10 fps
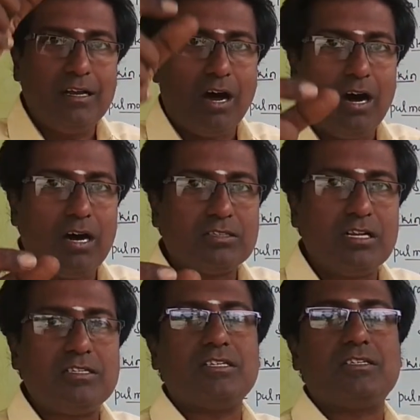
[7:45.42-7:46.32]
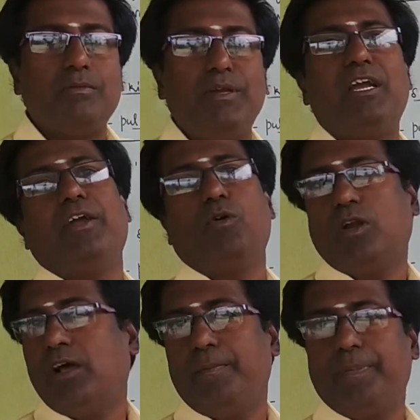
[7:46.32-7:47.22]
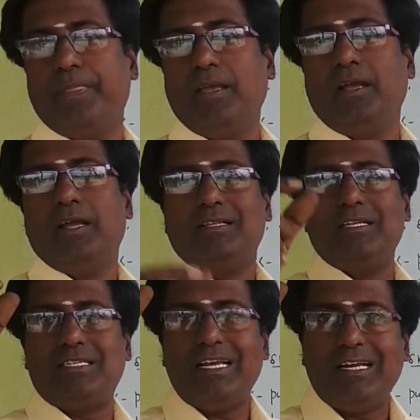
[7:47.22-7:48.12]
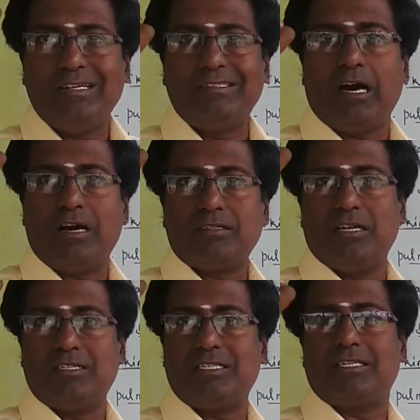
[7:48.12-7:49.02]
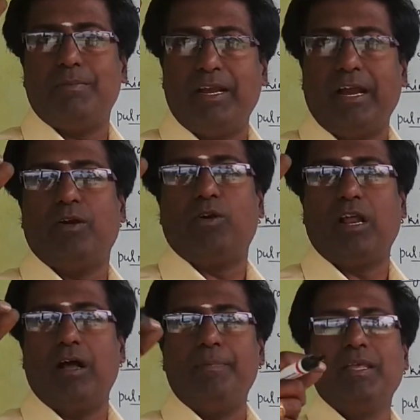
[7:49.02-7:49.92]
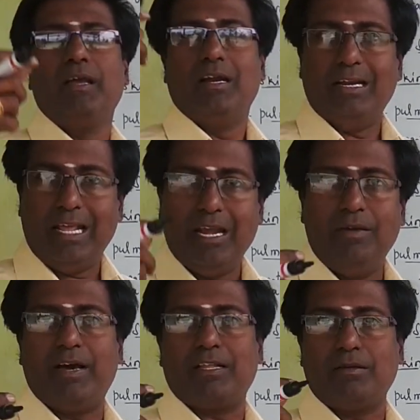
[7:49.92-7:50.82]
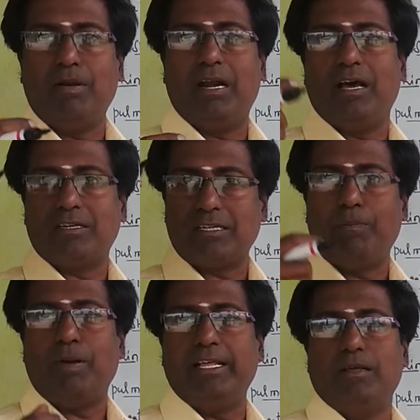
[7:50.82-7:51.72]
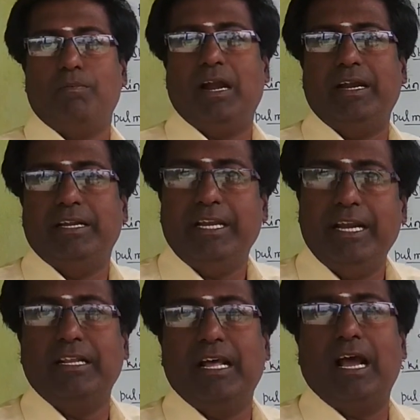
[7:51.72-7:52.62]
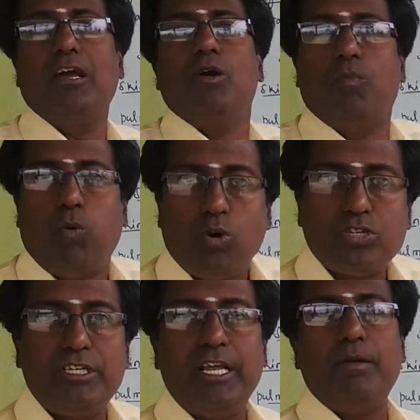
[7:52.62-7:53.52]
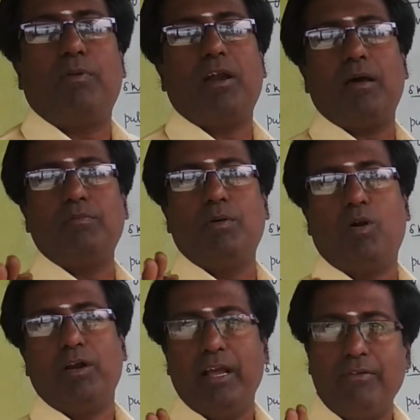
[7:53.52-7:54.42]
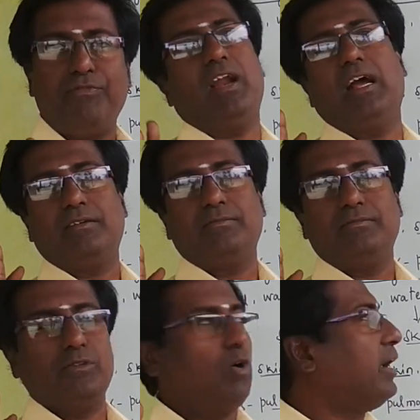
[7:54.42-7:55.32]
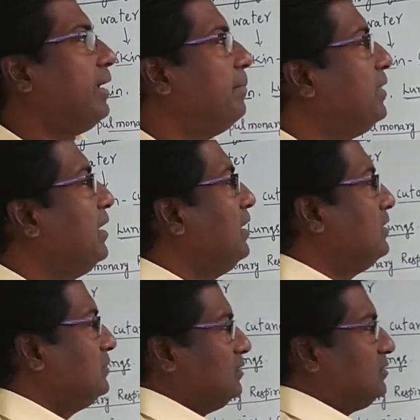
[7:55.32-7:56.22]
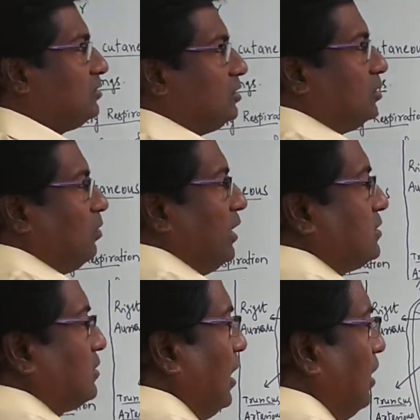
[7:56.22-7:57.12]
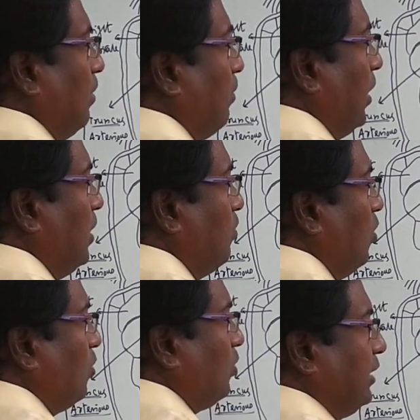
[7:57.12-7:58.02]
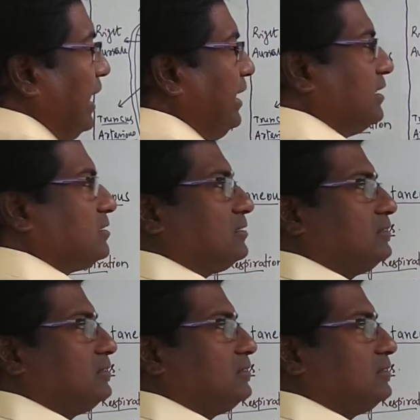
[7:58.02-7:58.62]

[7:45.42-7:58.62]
dorsal systemic aorta. The single dorsal systemic aorta deliver the blood or supply the blood in the posterior part of the body of frog. Okay. The third one is called pulmocutaneous